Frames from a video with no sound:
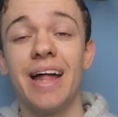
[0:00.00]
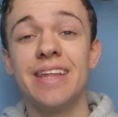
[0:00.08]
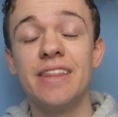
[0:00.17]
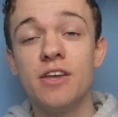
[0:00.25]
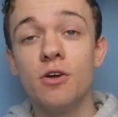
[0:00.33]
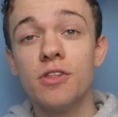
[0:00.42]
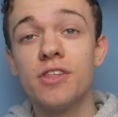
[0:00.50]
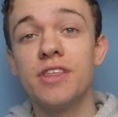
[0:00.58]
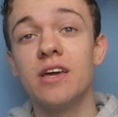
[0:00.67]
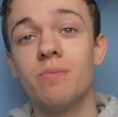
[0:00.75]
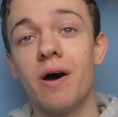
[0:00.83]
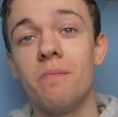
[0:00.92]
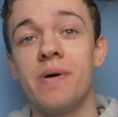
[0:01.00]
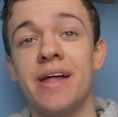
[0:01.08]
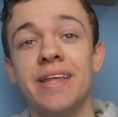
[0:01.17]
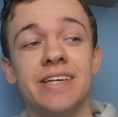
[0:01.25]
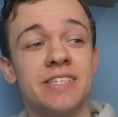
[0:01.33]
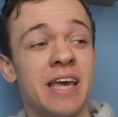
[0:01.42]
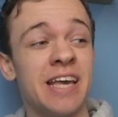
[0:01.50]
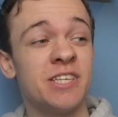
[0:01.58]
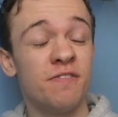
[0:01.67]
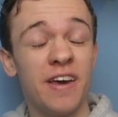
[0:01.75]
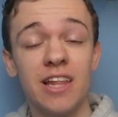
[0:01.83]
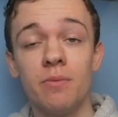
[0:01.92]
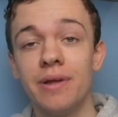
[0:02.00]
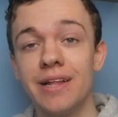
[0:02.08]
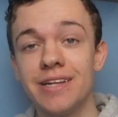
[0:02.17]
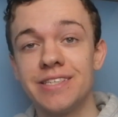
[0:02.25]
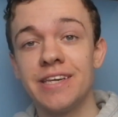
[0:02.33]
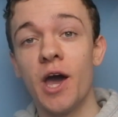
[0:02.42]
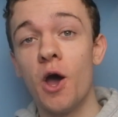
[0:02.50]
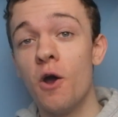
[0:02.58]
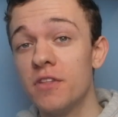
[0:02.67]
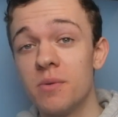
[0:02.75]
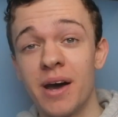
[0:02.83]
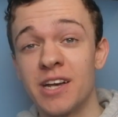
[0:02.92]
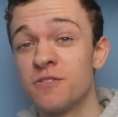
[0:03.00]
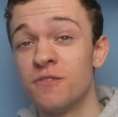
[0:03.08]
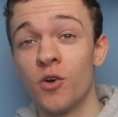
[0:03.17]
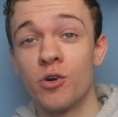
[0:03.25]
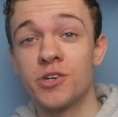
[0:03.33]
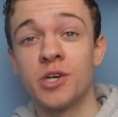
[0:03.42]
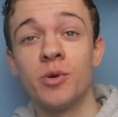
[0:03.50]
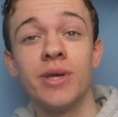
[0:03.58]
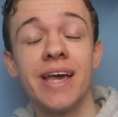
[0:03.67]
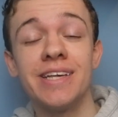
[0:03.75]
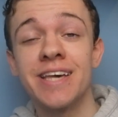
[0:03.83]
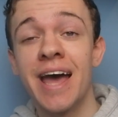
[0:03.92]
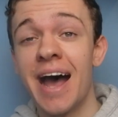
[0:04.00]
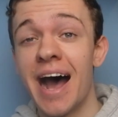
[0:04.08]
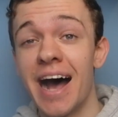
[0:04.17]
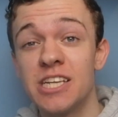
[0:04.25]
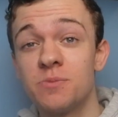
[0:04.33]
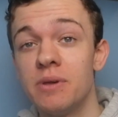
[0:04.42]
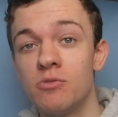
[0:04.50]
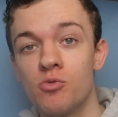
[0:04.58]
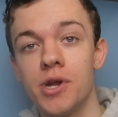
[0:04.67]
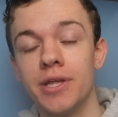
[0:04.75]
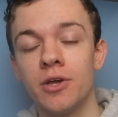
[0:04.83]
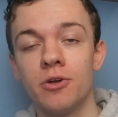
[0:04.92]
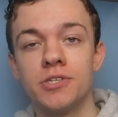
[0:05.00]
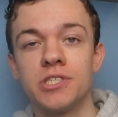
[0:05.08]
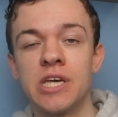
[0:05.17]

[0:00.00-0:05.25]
And then the other thing about Ben is his availability over the past four or so years has been really good.